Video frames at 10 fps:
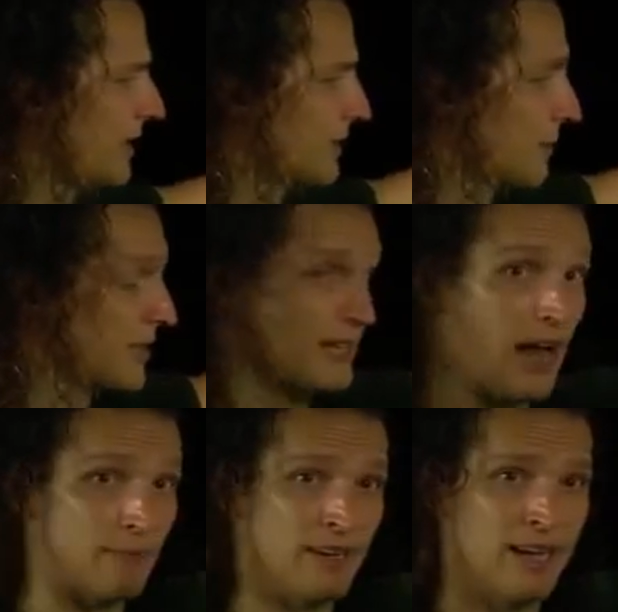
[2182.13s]
face, so I'm going to
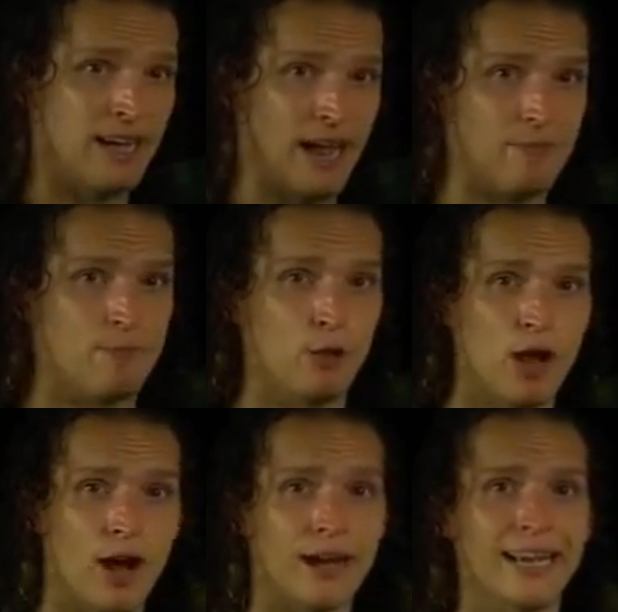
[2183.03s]
stop, and
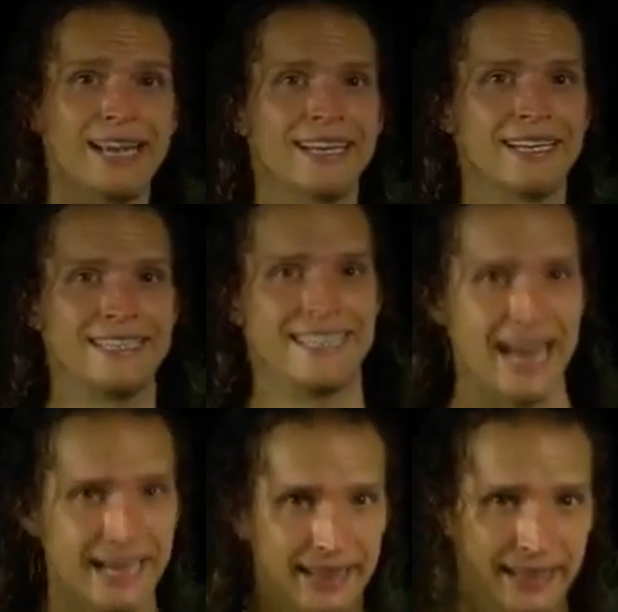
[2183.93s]
blog
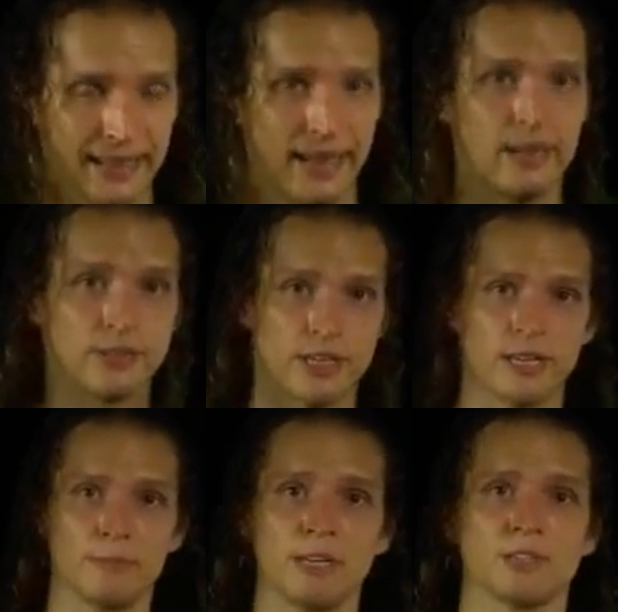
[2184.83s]
daily. And I'll see you
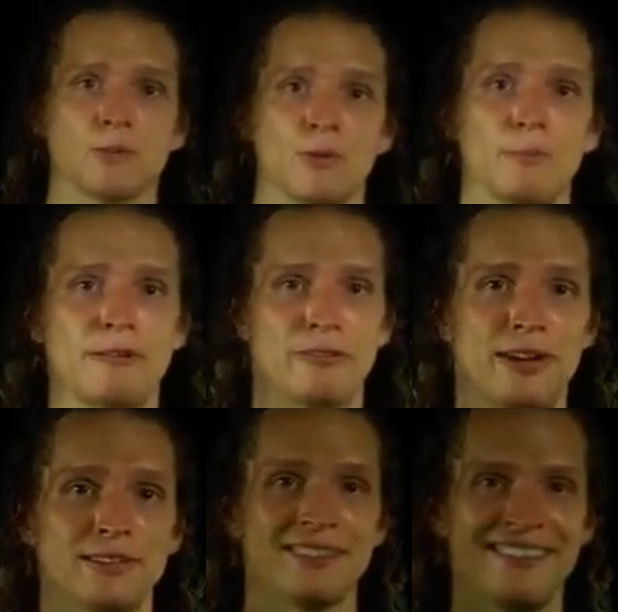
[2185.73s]
on the beach of the world, my
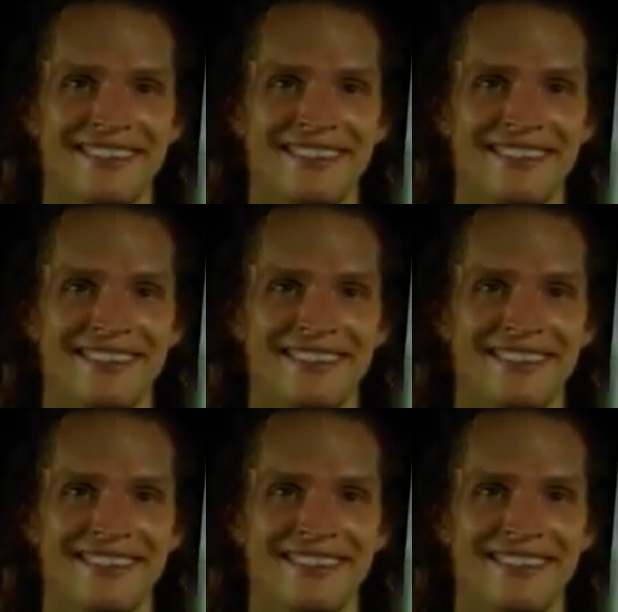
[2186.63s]
friends.